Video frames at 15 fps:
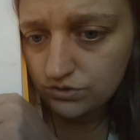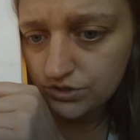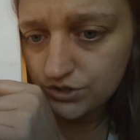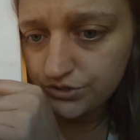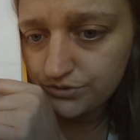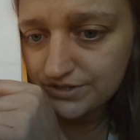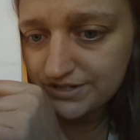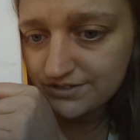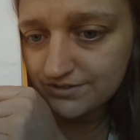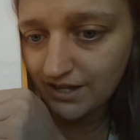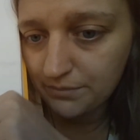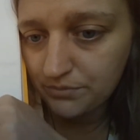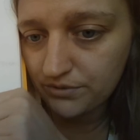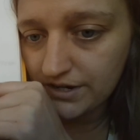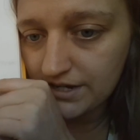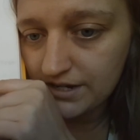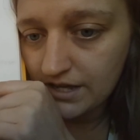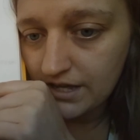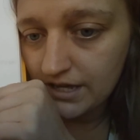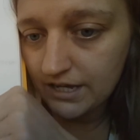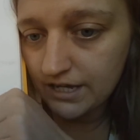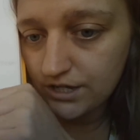to separate
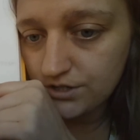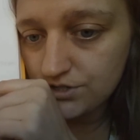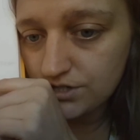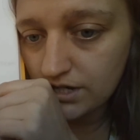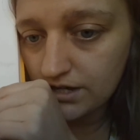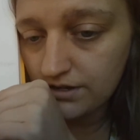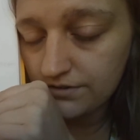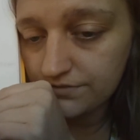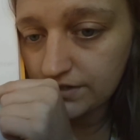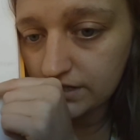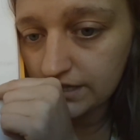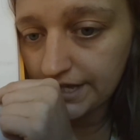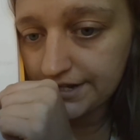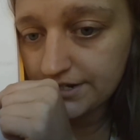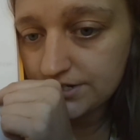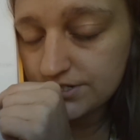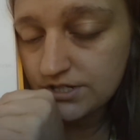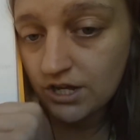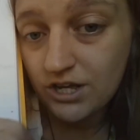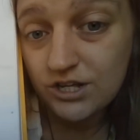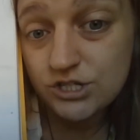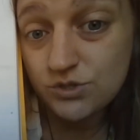each of the letters
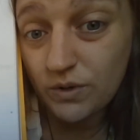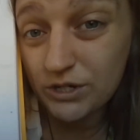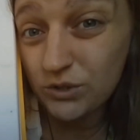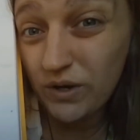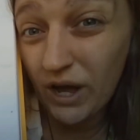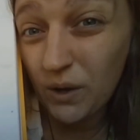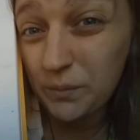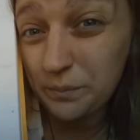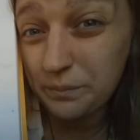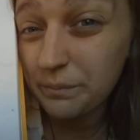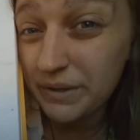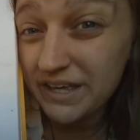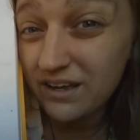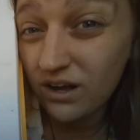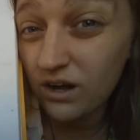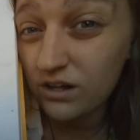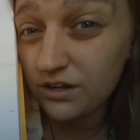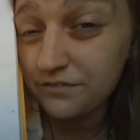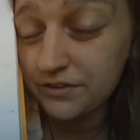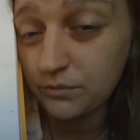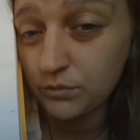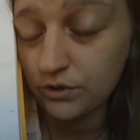so I knew how big all
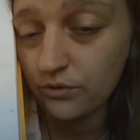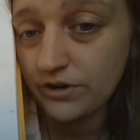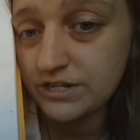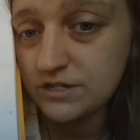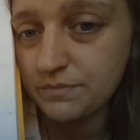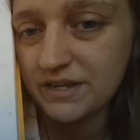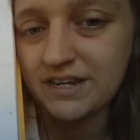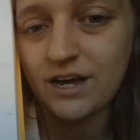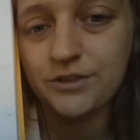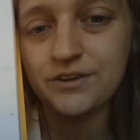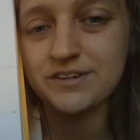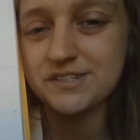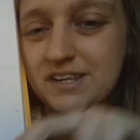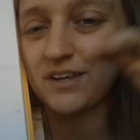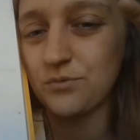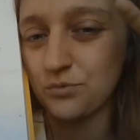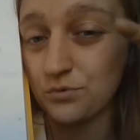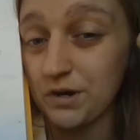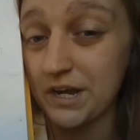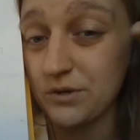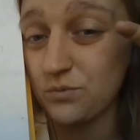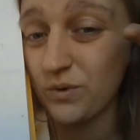of them were going to be. Now there's a
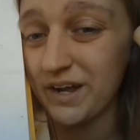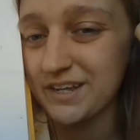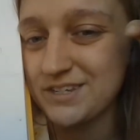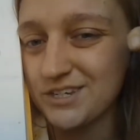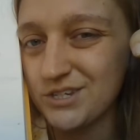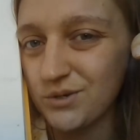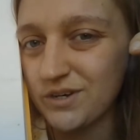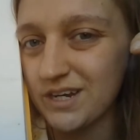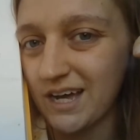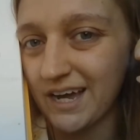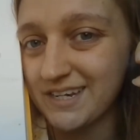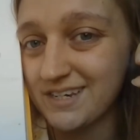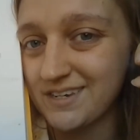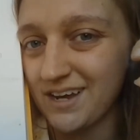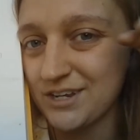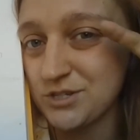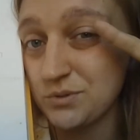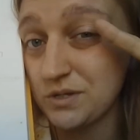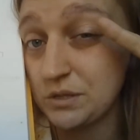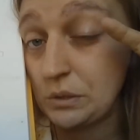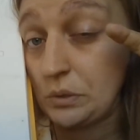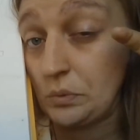right way to do it. I did not do
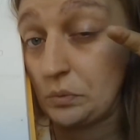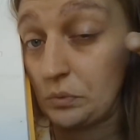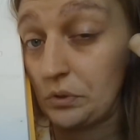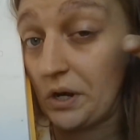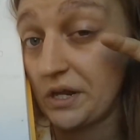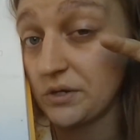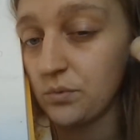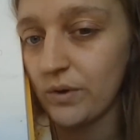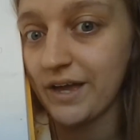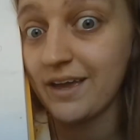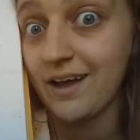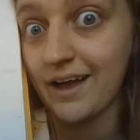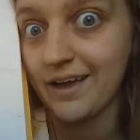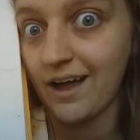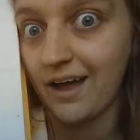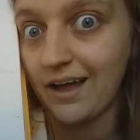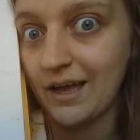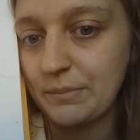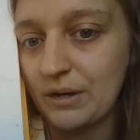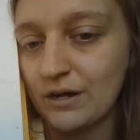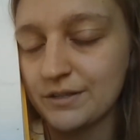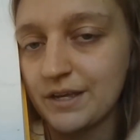it the right way. I
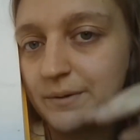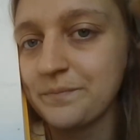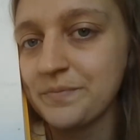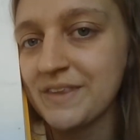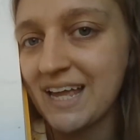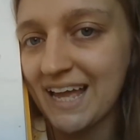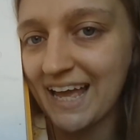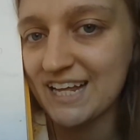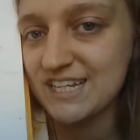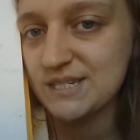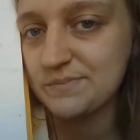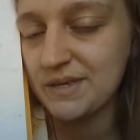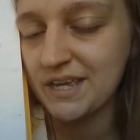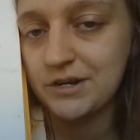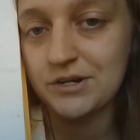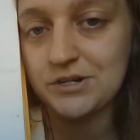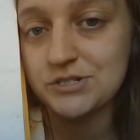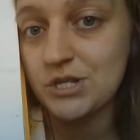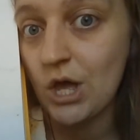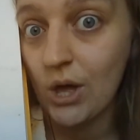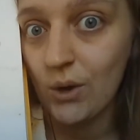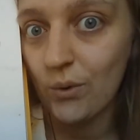eyeballed it. As beginners,
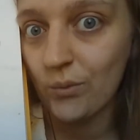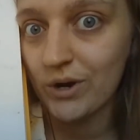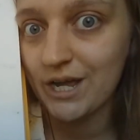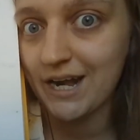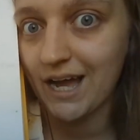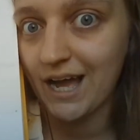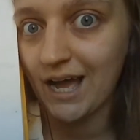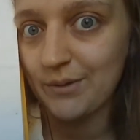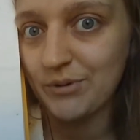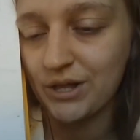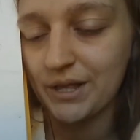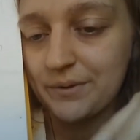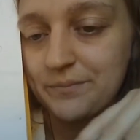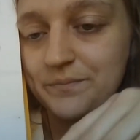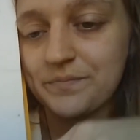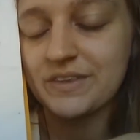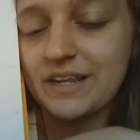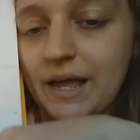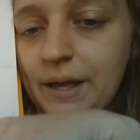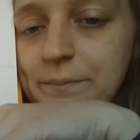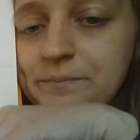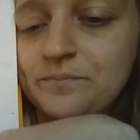we're going to eyeball it,
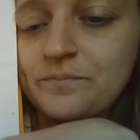okay?